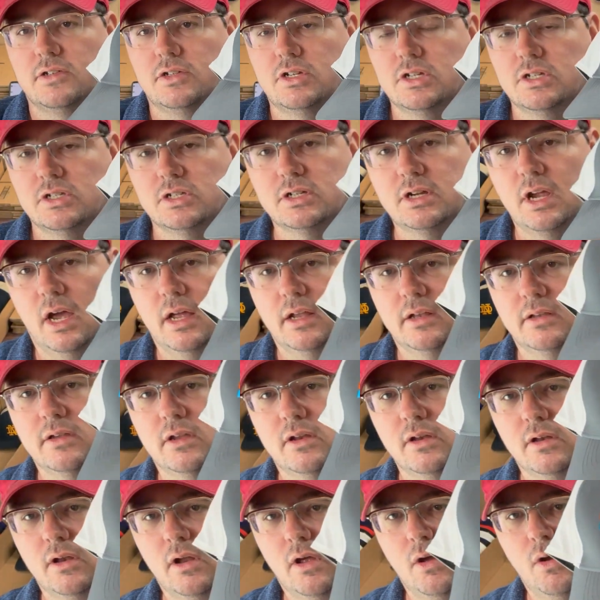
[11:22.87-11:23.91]
just got to
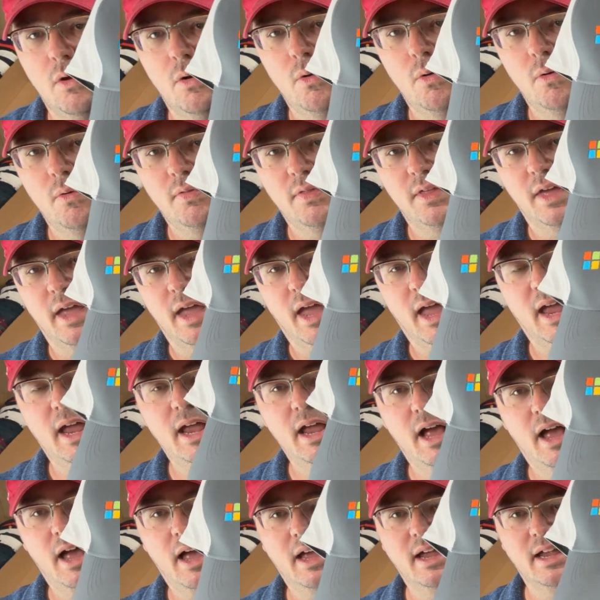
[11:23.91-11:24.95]
know that
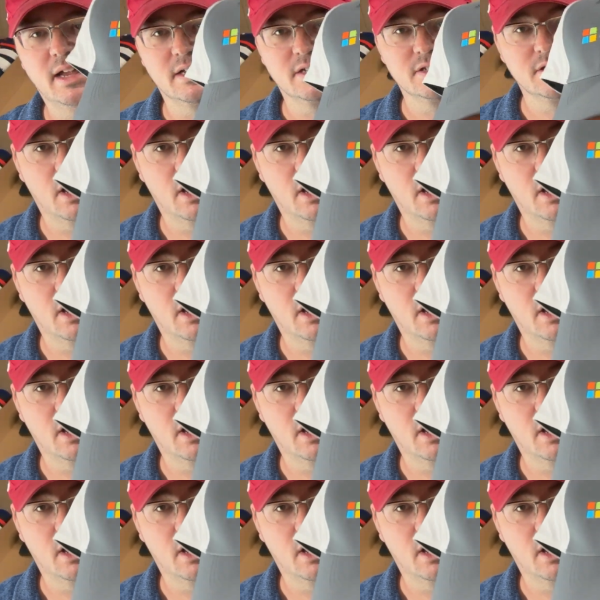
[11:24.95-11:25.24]
AI is